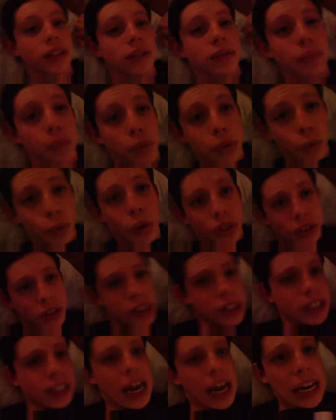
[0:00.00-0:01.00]
and
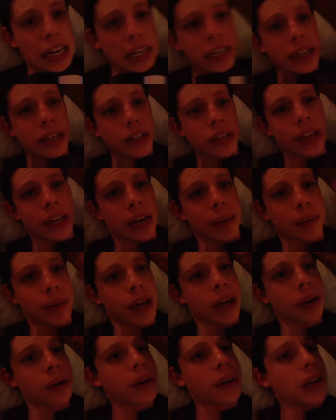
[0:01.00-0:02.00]
wasn't knackered as I am
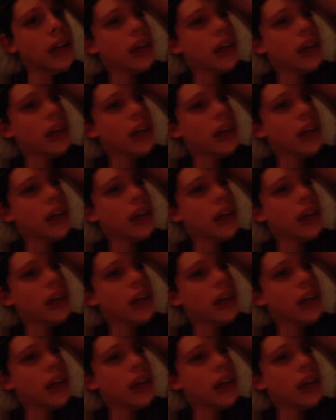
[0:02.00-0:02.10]
now,